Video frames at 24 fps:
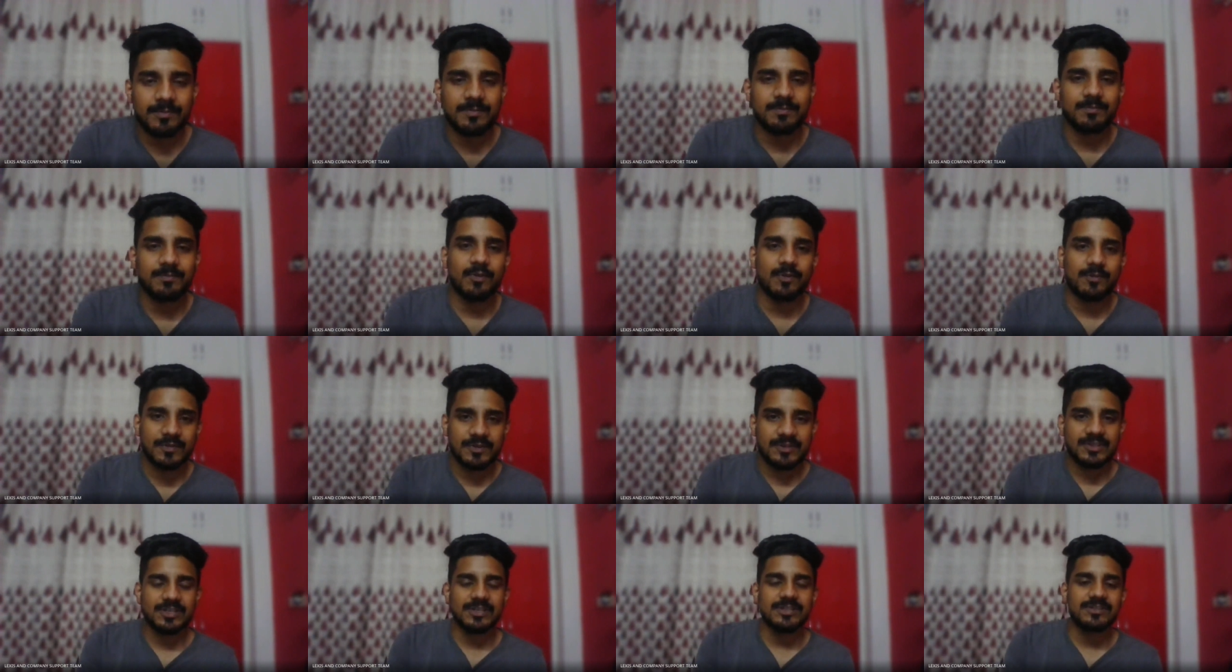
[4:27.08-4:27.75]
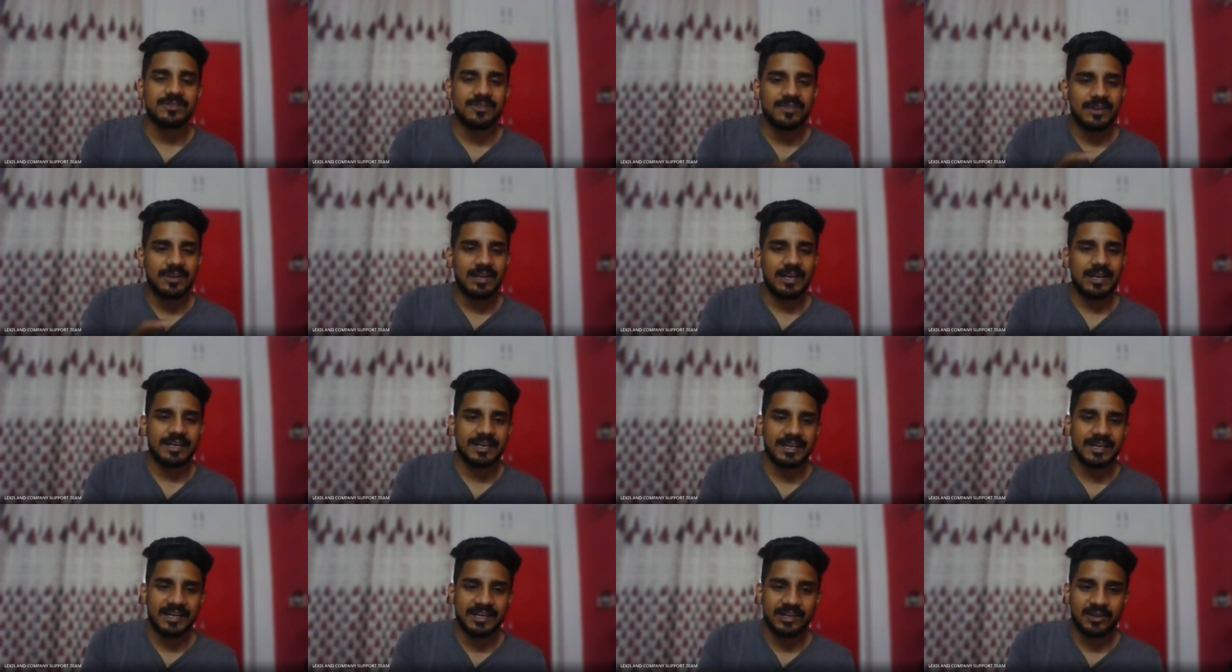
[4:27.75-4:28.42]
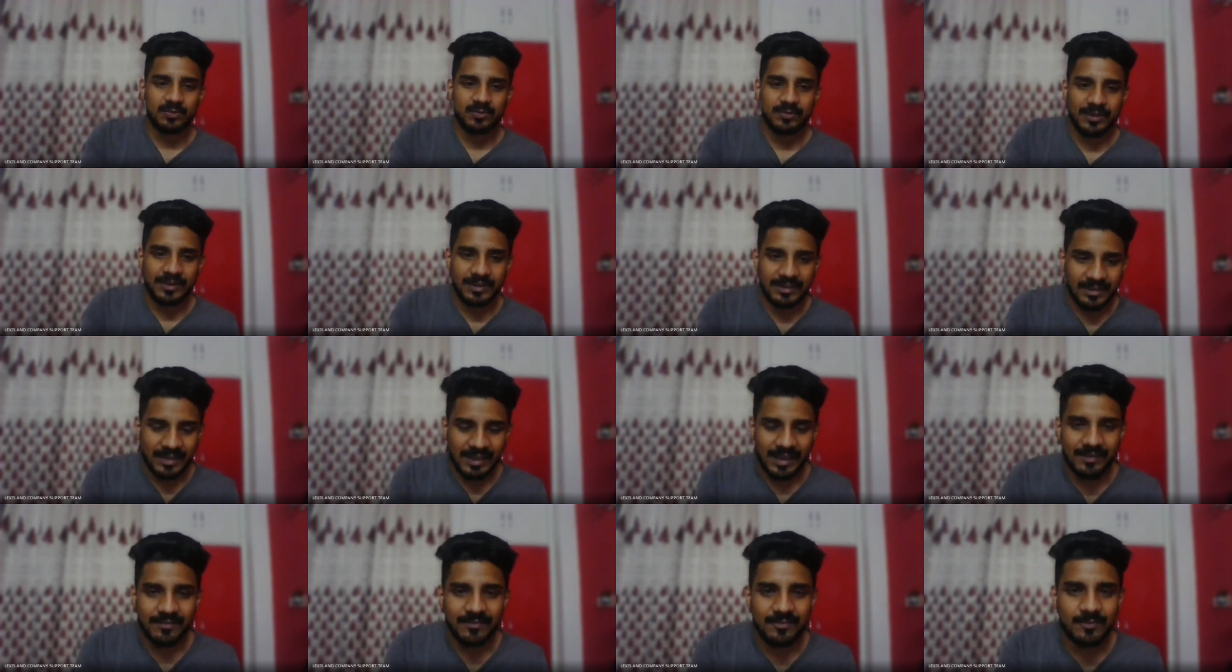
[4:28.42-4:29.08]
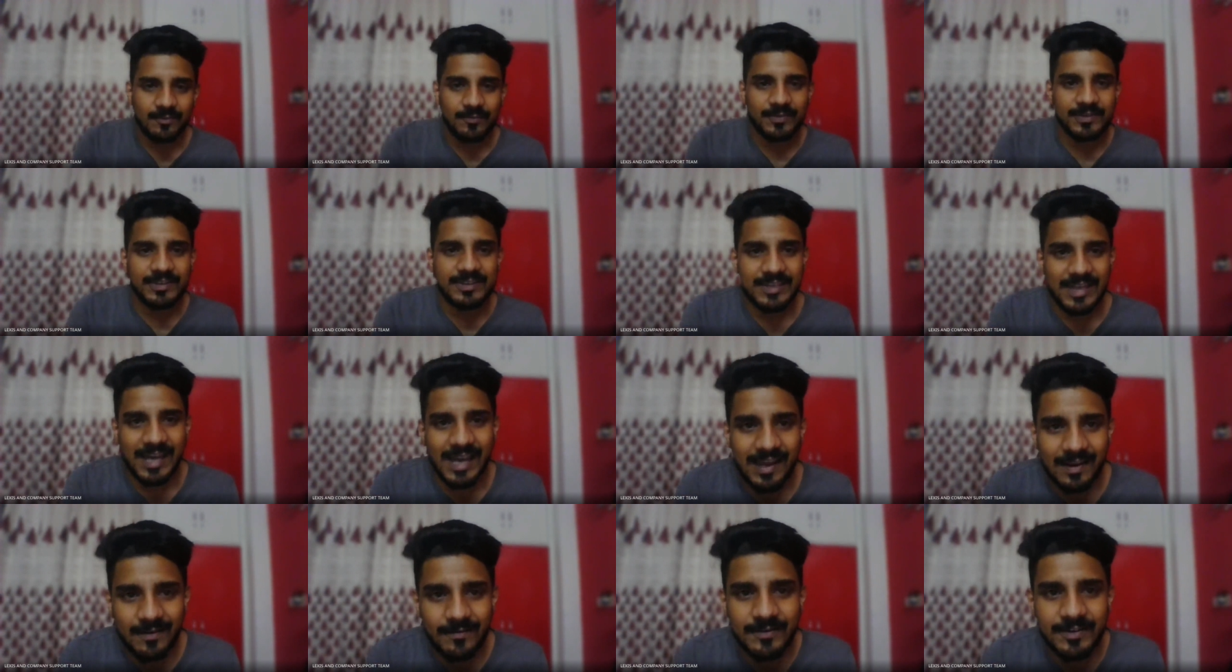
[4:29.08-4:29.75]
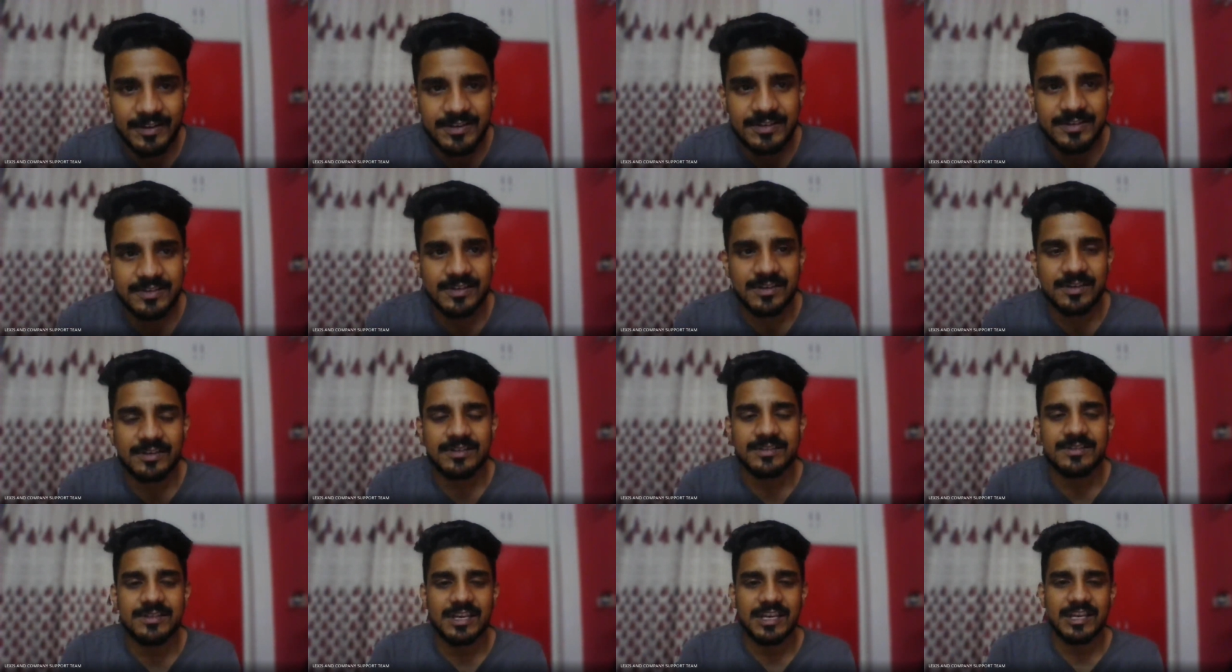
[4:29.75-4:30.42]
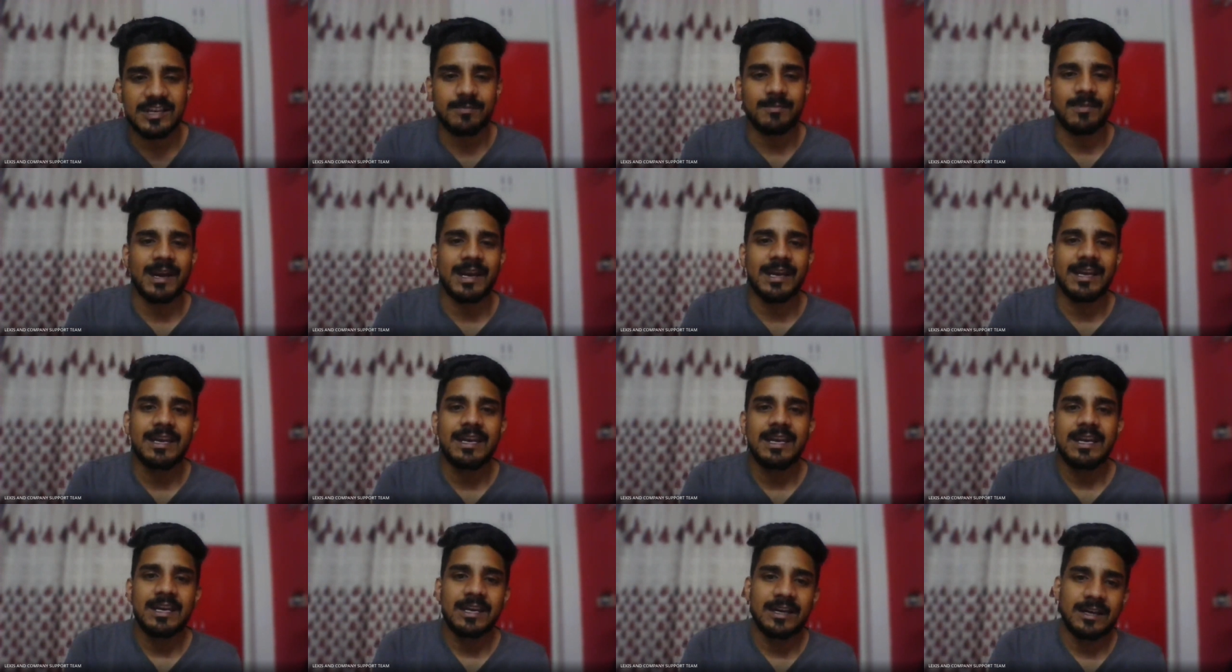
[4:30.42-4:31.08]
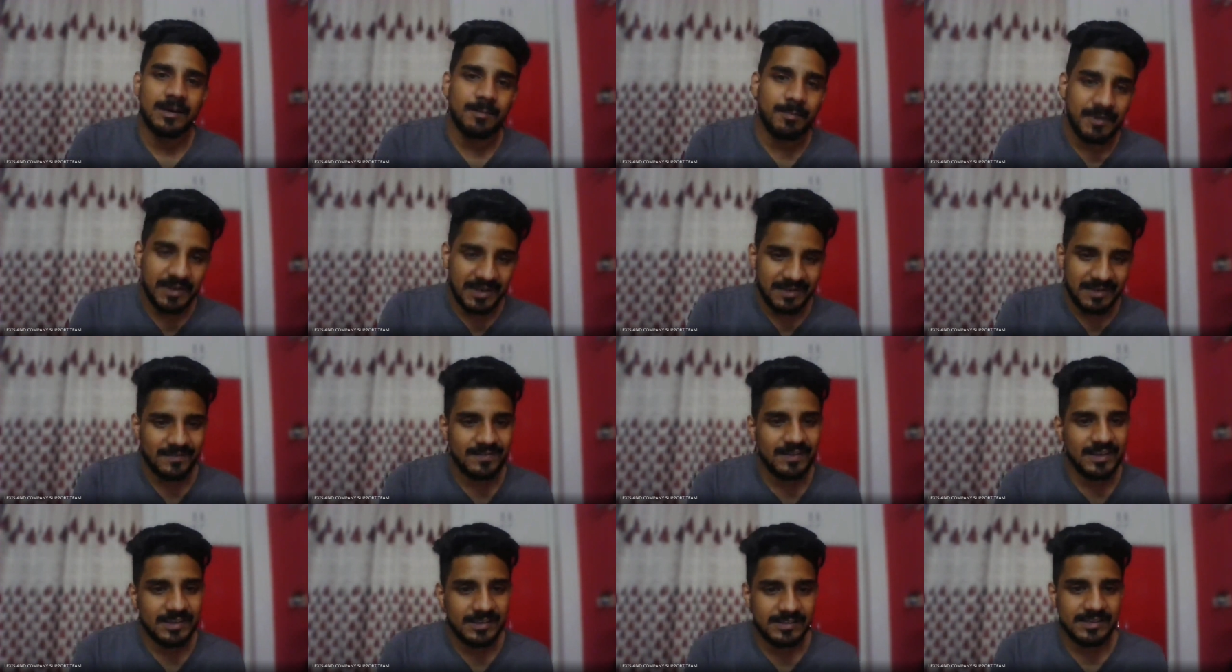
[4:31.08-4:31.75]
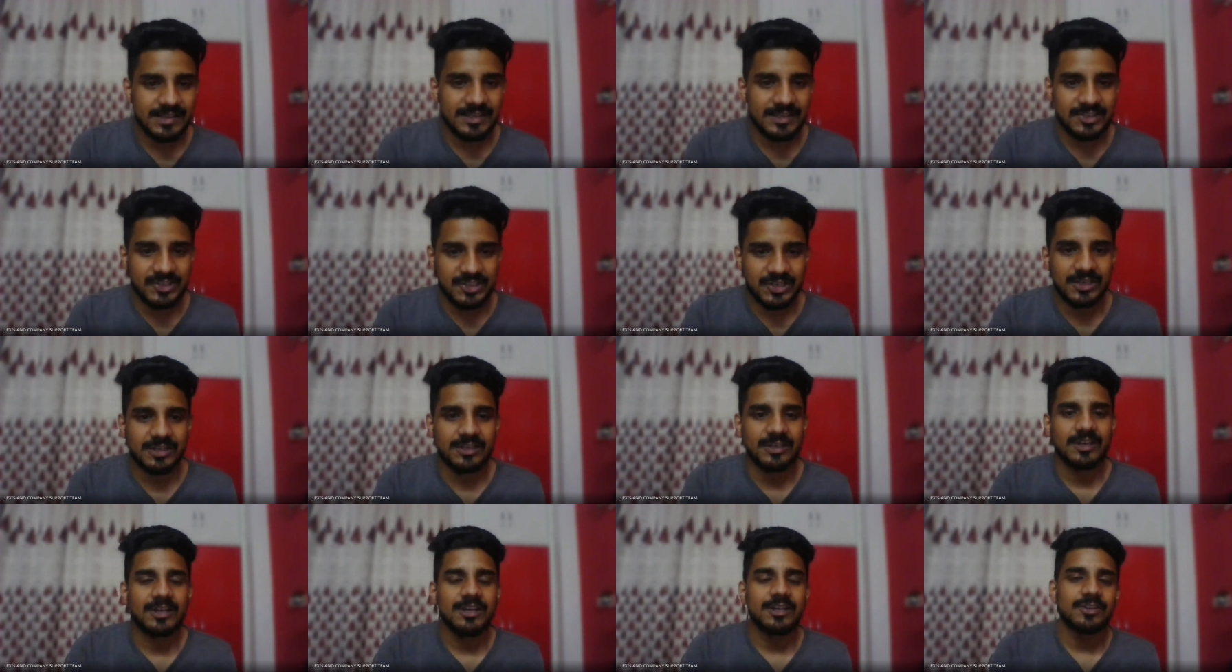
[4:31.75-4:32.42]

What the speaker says: provisions related to the theft, which I have discussed in my previous session.